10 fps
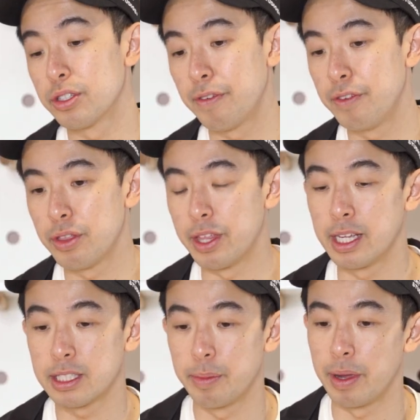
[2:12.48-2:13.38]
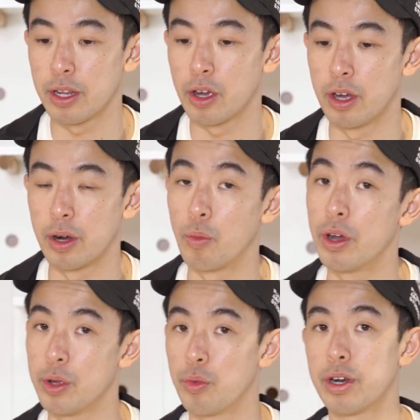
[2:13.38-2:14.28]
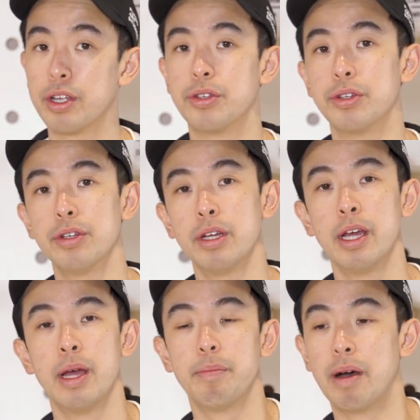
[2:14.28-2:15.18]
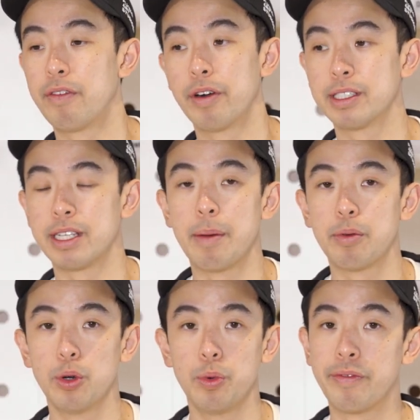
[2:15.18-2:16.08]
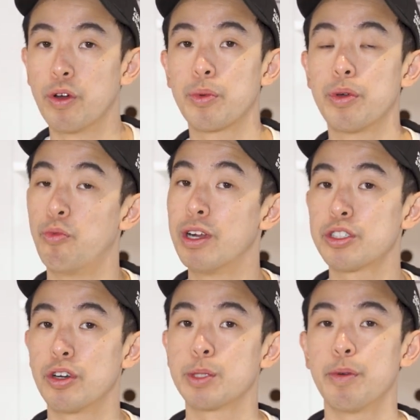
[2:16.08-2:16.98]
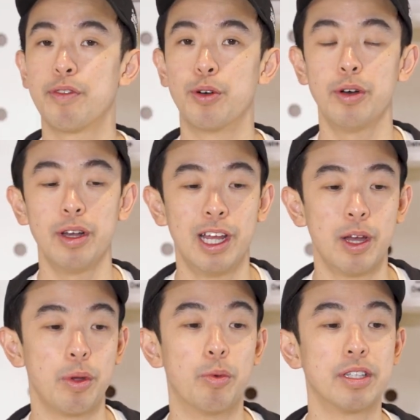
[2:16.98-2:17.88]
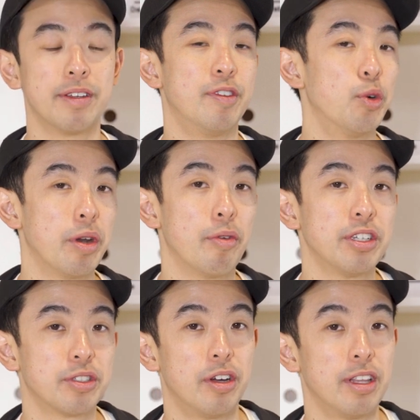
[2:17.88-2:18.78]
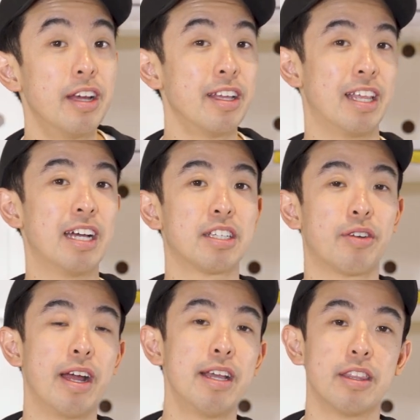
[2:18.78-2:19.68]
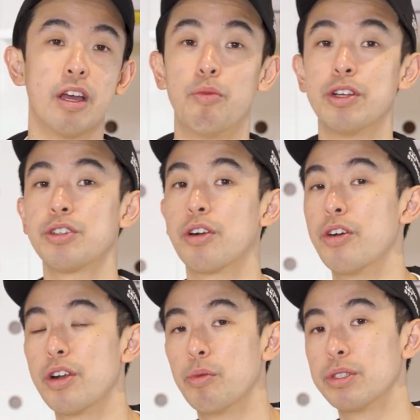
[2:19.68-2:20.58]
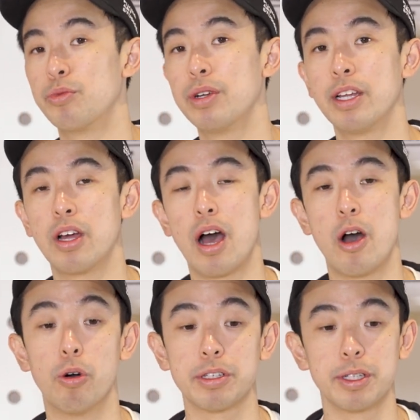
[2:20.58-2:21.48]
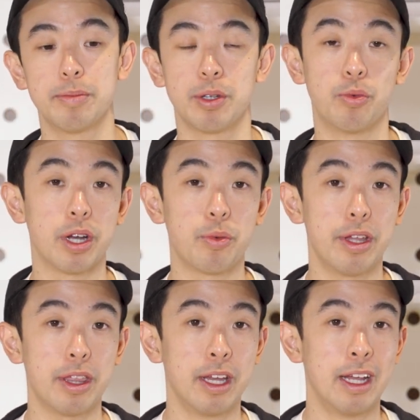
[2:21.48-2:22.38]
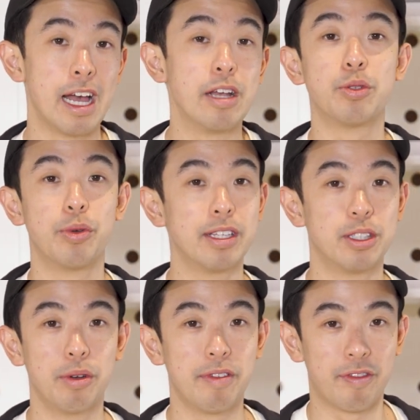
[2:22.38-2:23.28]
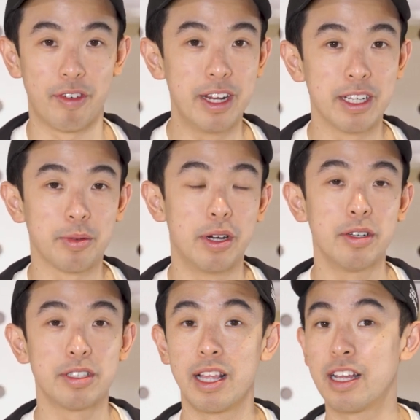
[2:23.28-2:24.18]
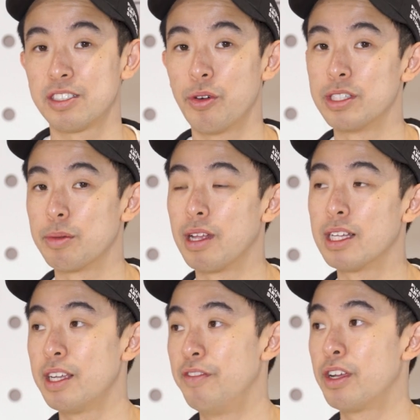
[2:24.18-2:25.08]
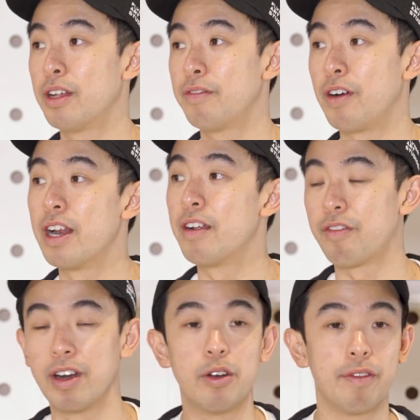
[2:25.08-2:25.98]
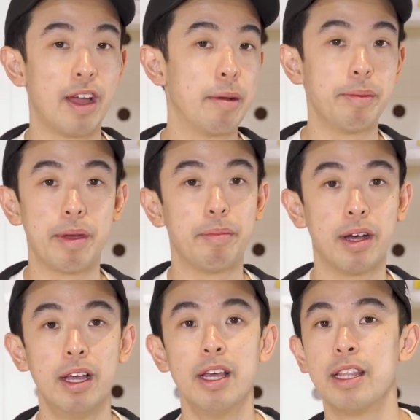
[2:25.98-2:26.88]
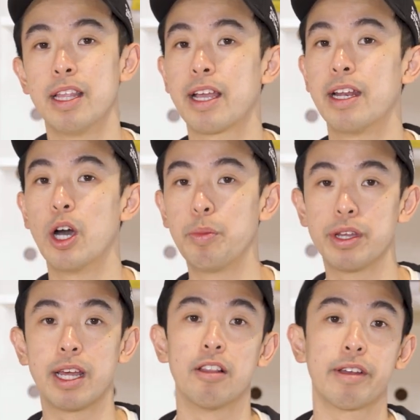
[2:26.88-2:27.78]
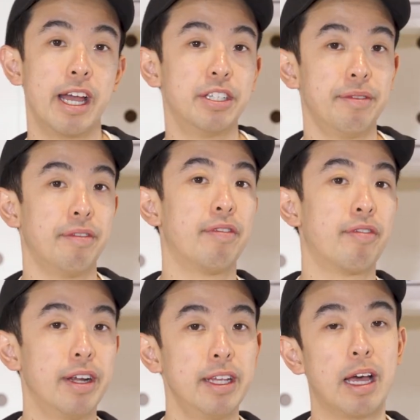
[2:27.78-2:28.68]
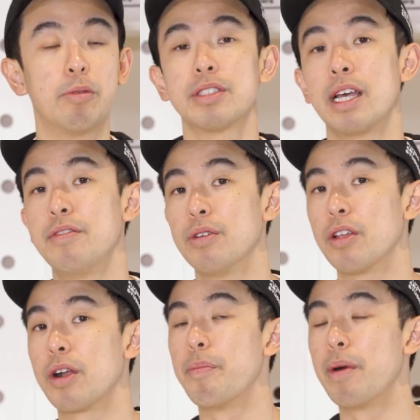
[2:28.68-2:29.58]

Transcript: are a few things depending on what you want to do. But for example, we've worked with restaurants before. We wanted to film in a restaurant. That's great. That restaurant owner was really awesome to work with. He was willing to do it for free as well. So that's always a plus. If you can find a friend or family member that can help you get a location for free, that will save you a lot of